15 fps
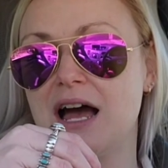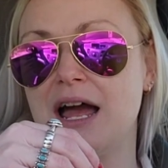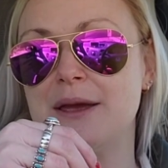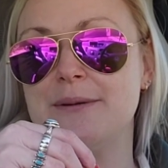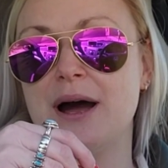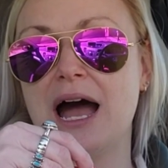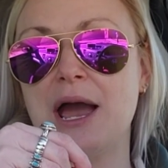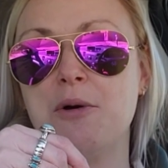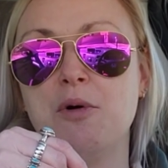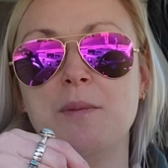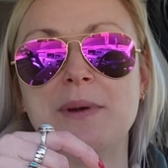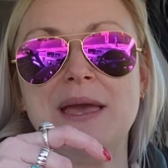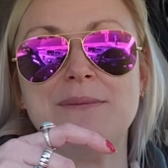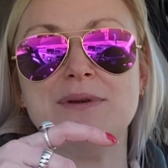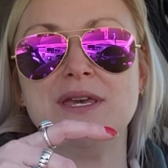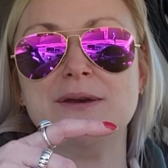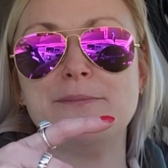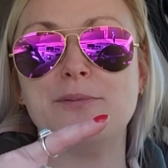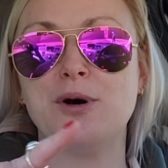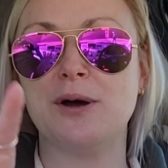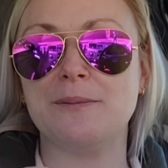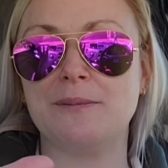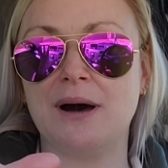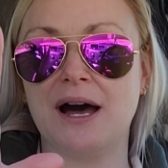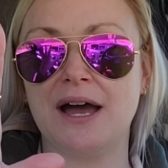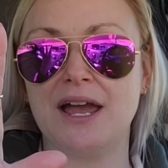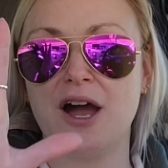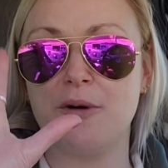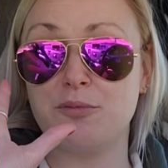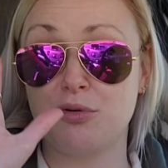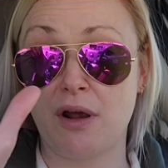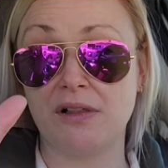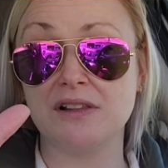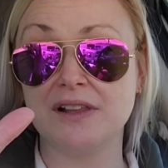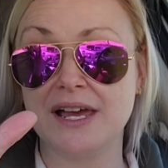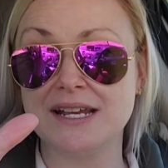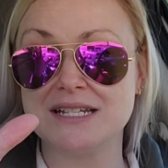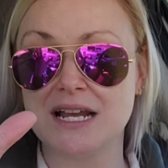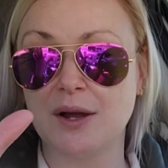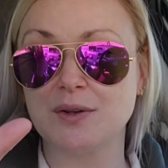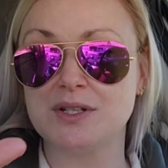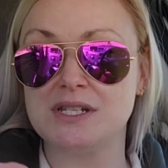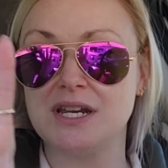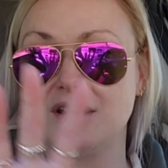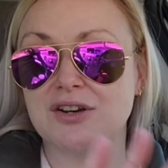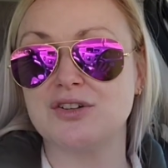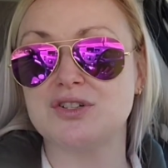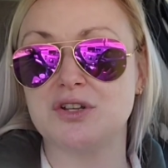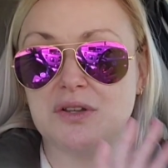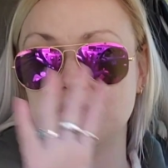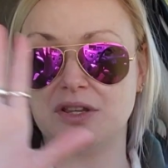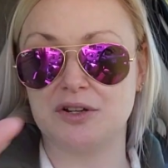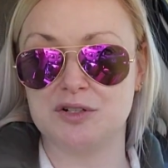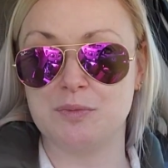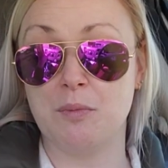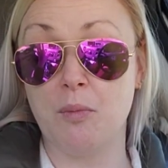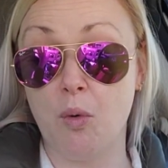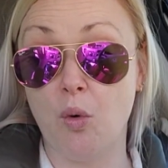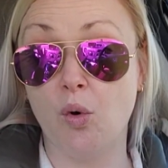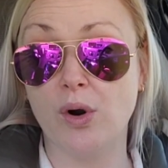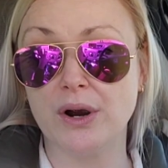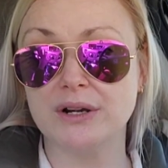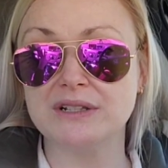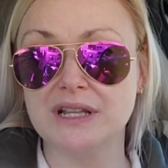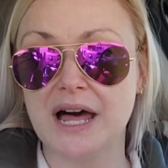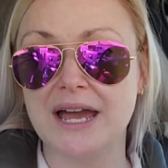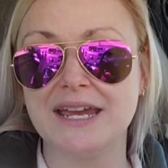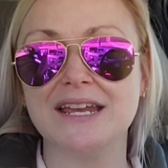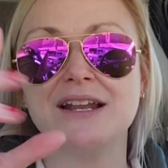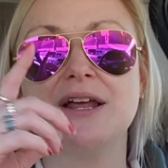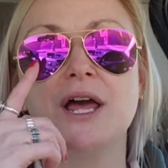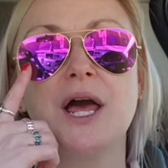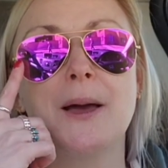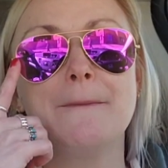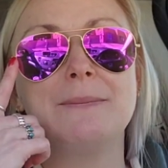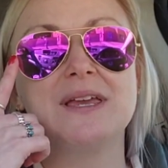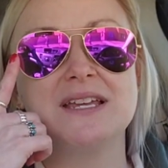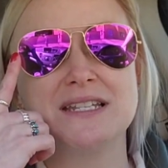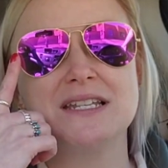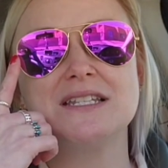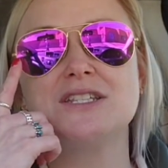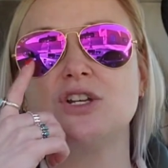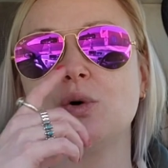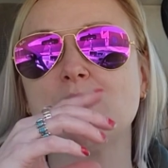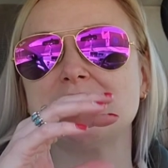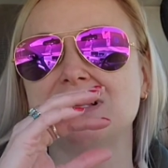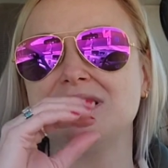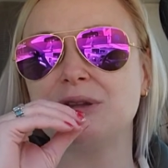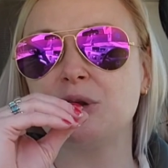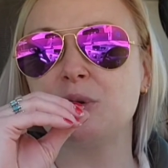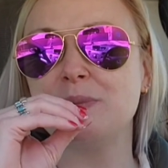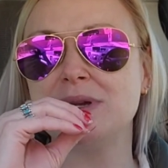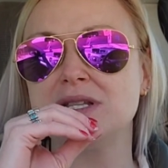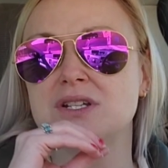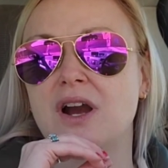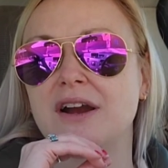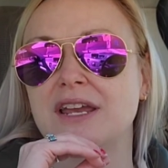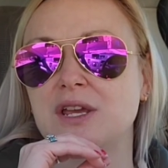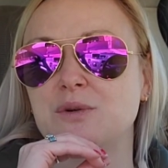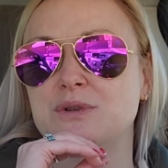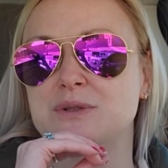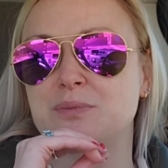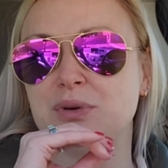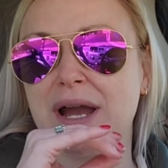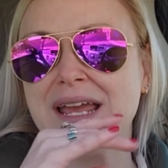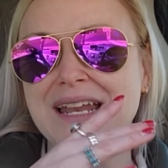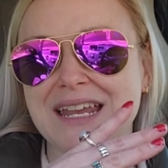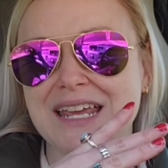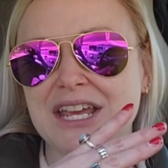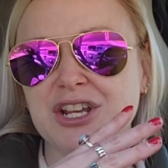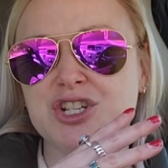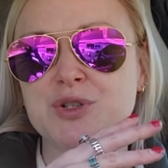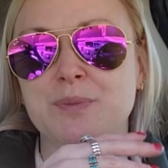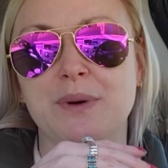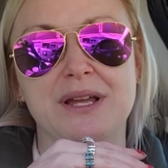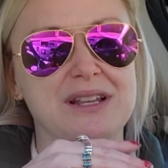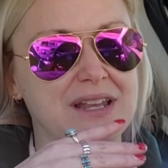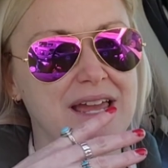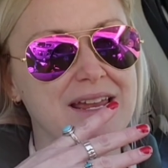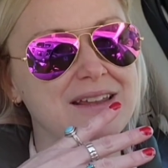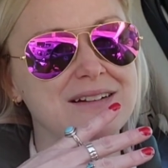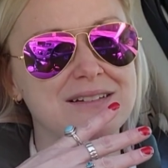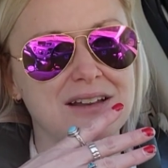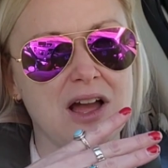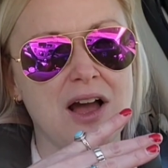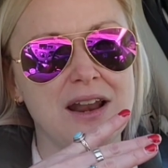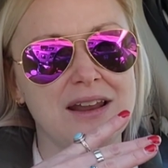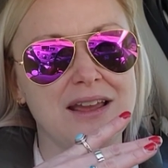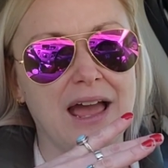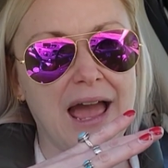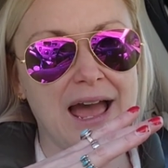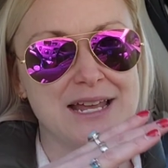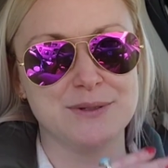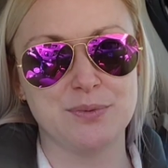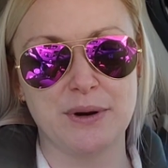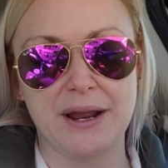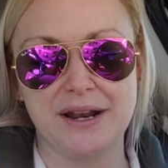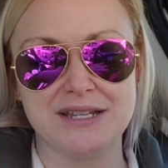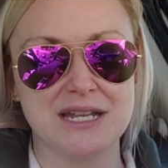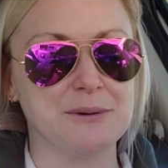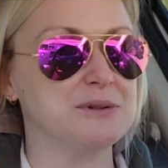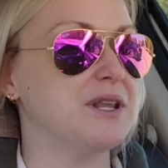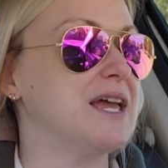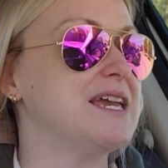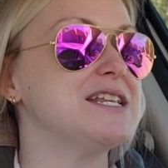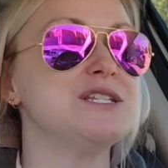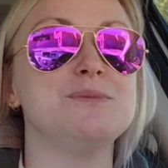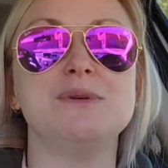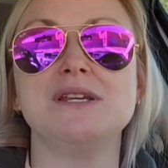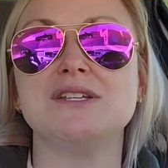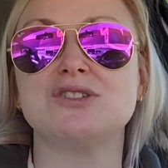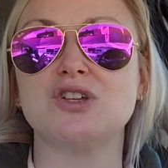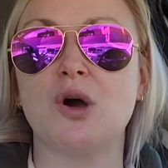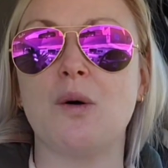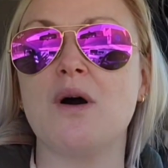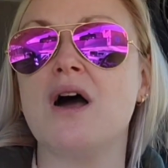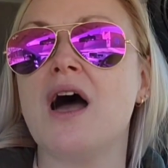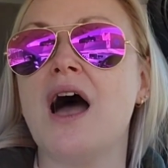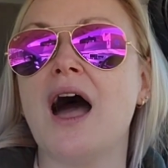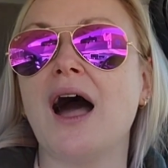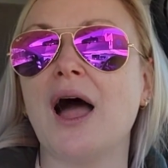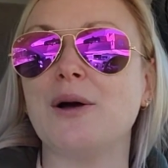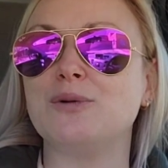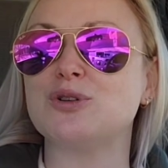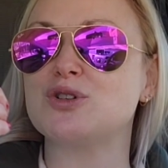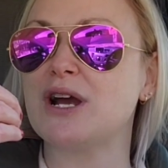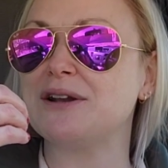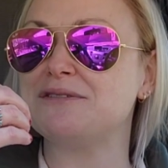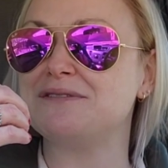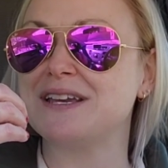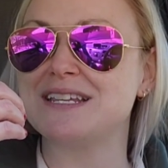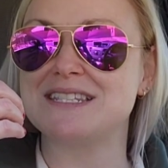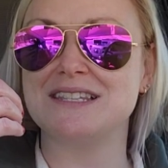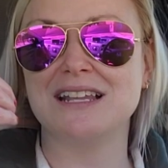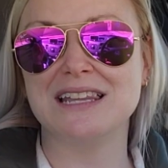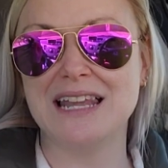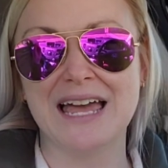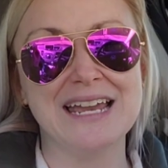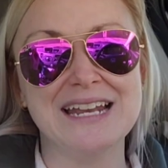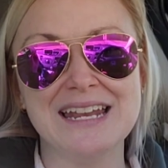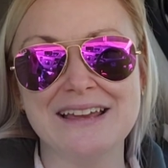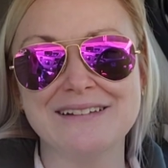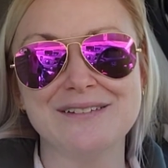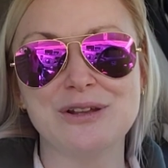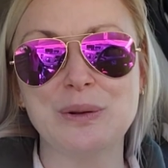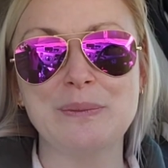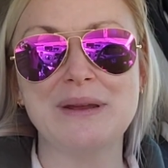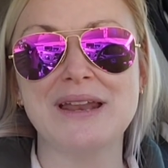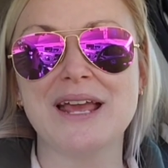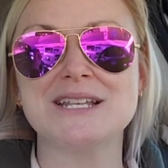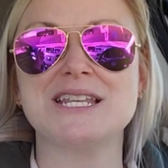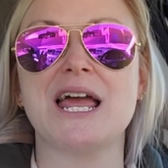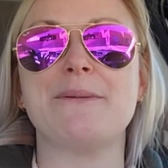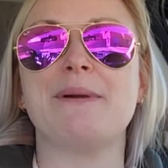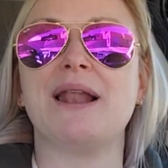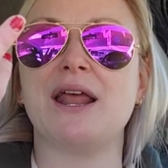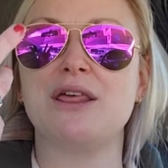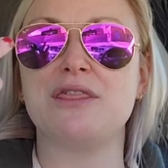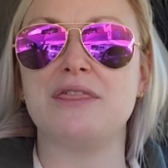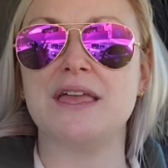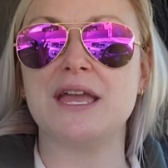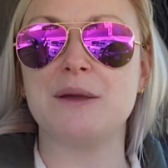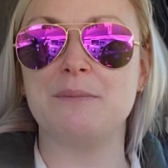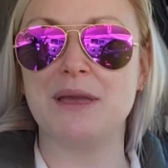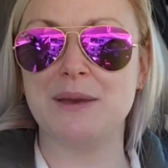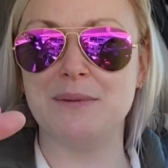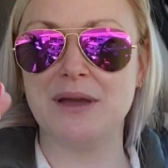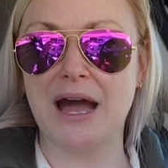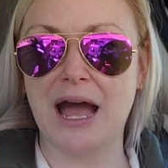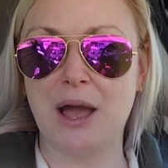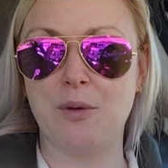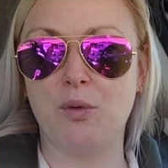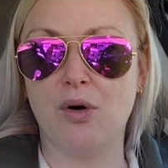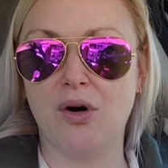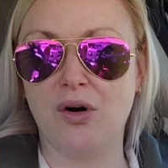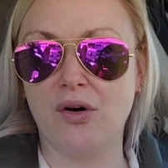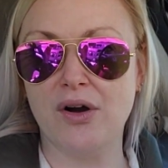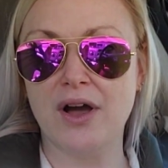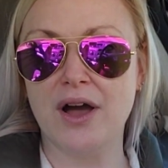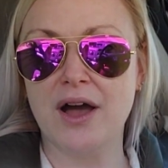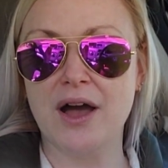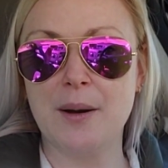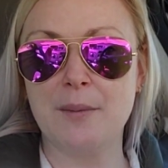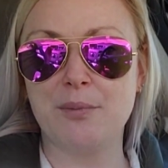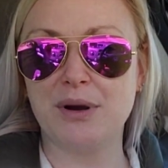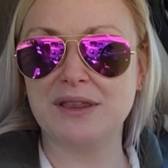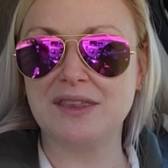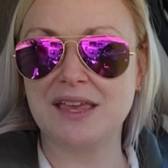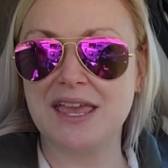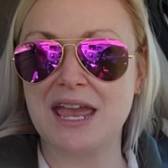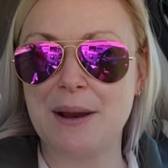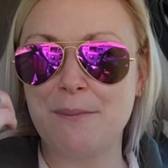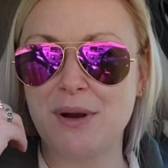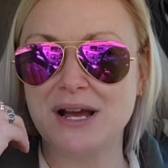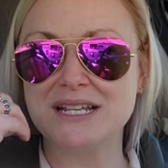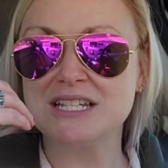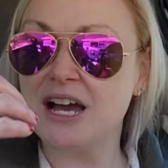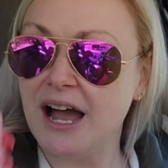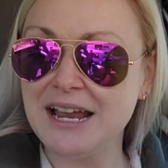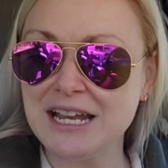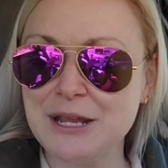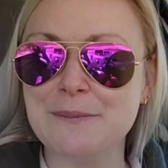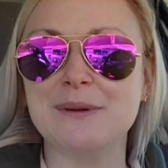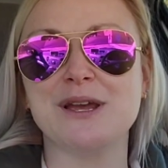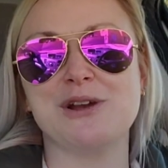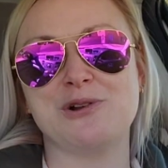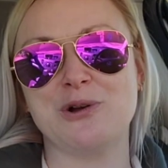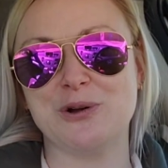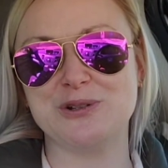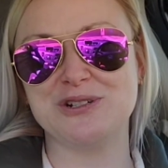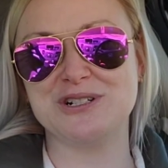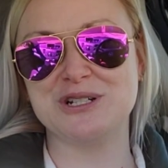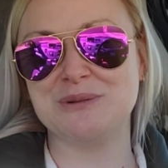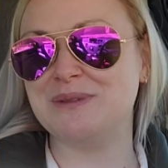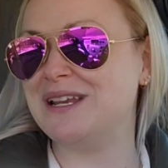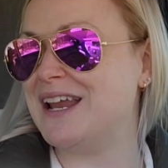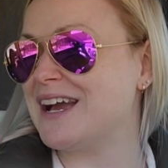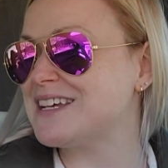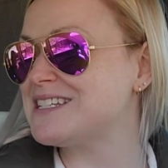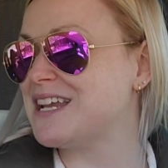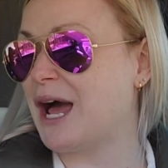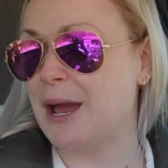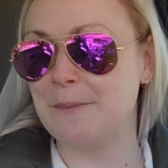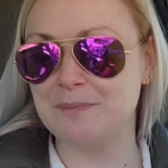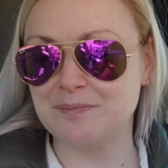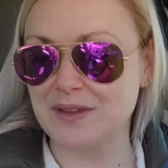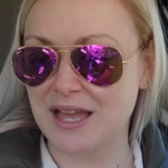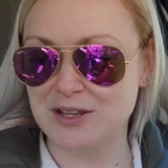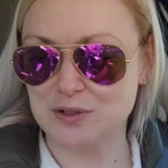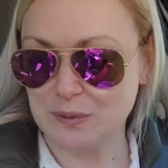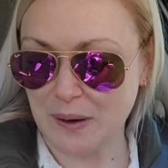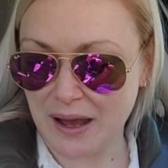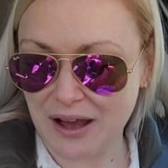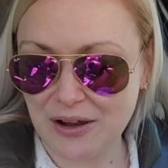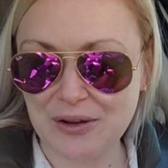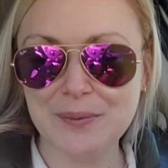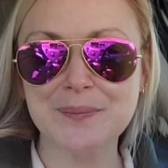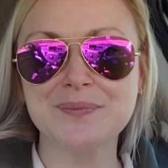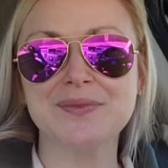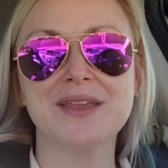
time I will maybe put my umbrella light downstairs so that there's more light because it still was a little bit dark. It was bright-ish, but like not as bright as I would like it to be. So I will try to fix the lighting a little bit next time. And I think maybe I will bring the camera a tiny bit closer to me next time as well.